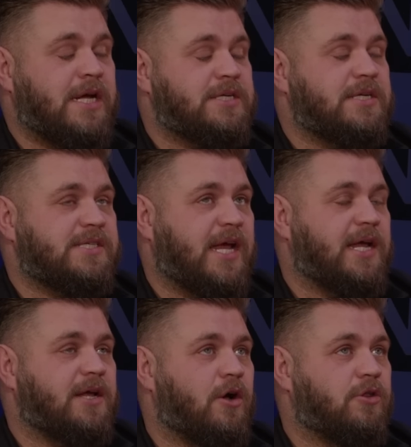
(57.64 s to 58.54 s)
does actually
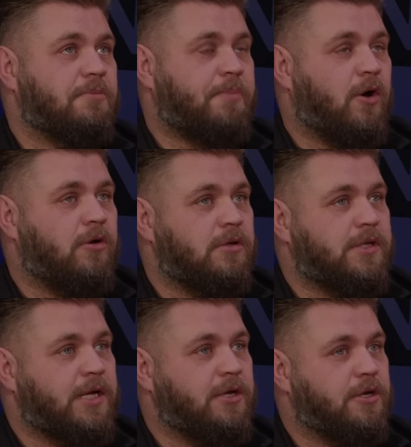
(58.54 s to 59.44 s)
say on the
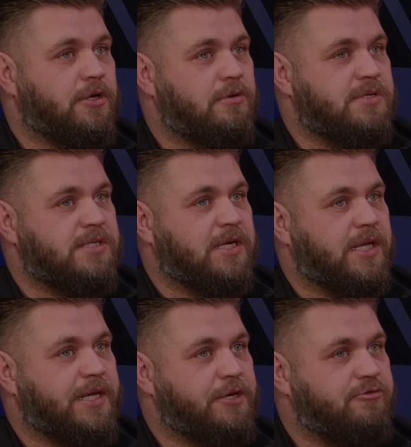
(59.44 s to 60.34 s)
bottle that you can use it to
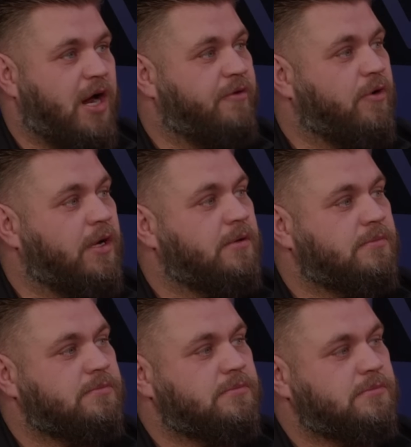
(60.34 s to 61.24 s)
clean your driveway.